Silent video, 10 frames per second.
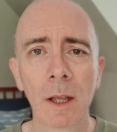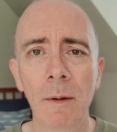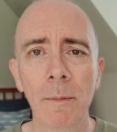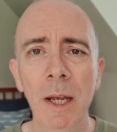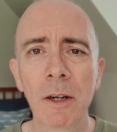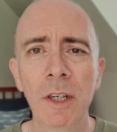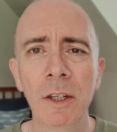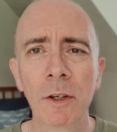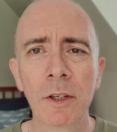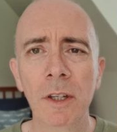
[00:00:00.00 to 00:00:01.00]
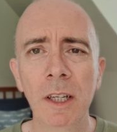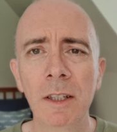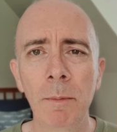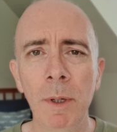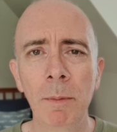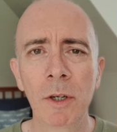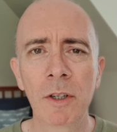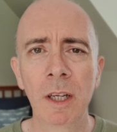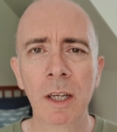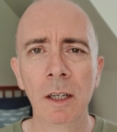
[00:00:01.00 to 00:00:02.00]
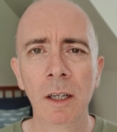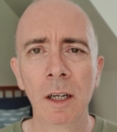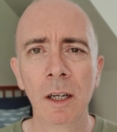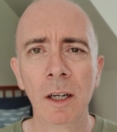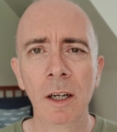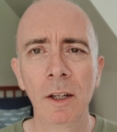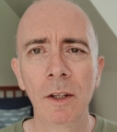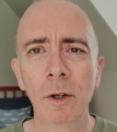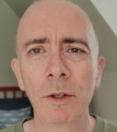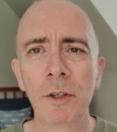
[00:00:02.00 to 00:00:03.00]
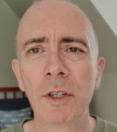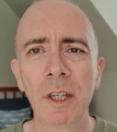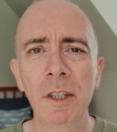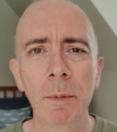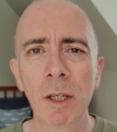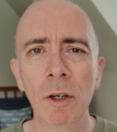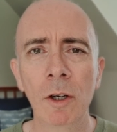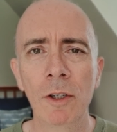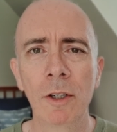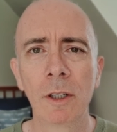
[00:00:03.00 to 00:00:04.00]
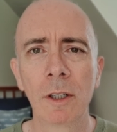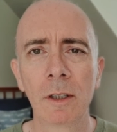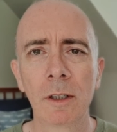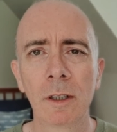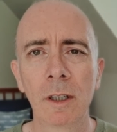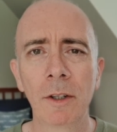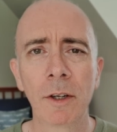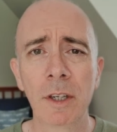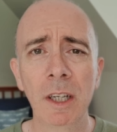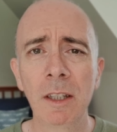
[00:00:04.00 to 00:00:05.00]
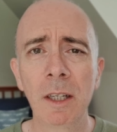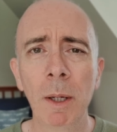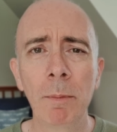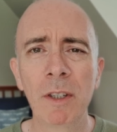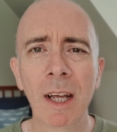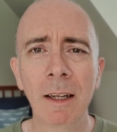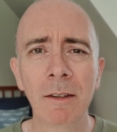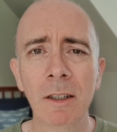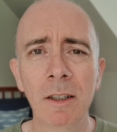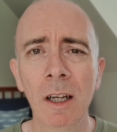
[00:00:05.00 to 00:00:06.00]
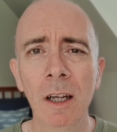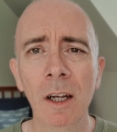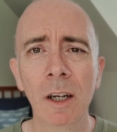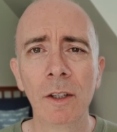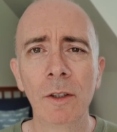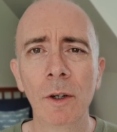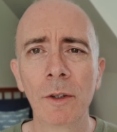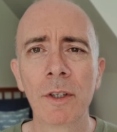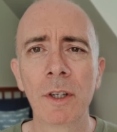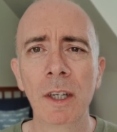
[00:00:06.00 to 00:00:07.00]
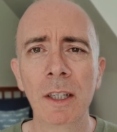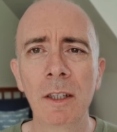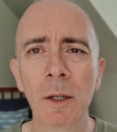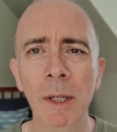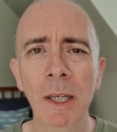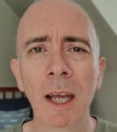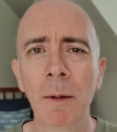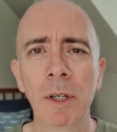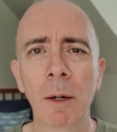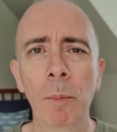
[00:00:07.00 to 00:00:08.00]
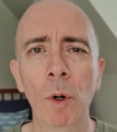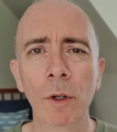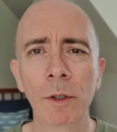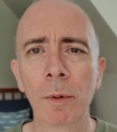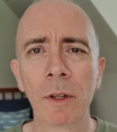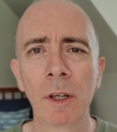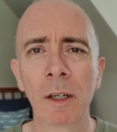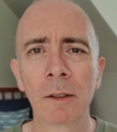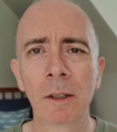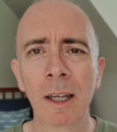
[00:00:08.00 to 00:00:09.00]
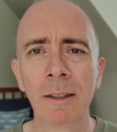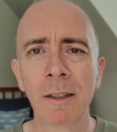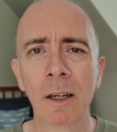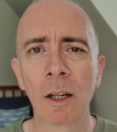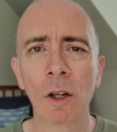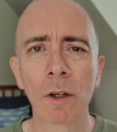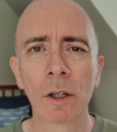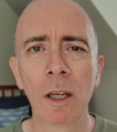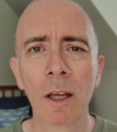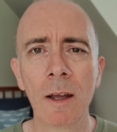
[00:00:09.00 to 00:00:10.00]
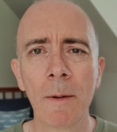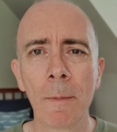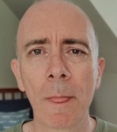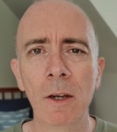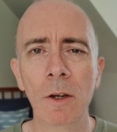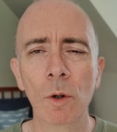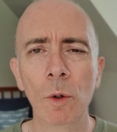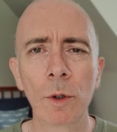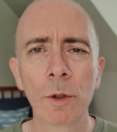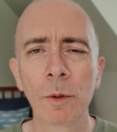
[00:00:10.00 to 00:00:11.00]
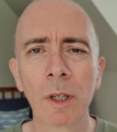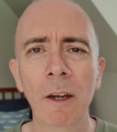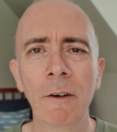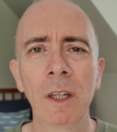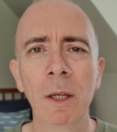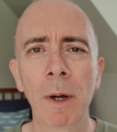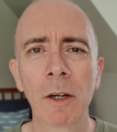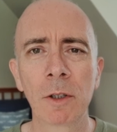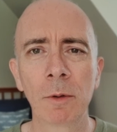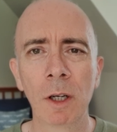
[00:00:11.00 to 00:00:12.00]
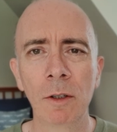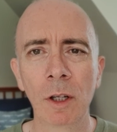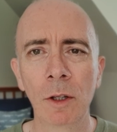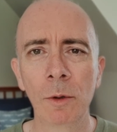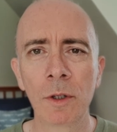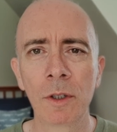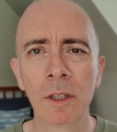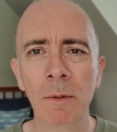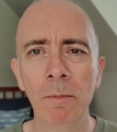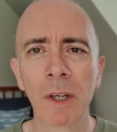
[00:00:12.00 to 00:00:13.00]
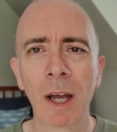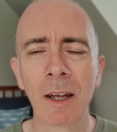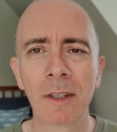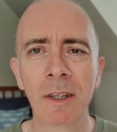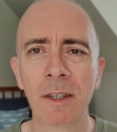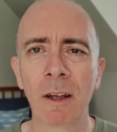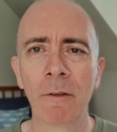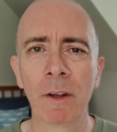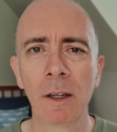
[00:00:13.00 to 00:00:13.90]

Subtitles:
Mercy doesn't need to be pristine, nor does it need to be huge. It doesn't need to be protected, nor does it need to be kept in a pot with a lid and a lock, and also carefully parcelled out to those deemed as deserving.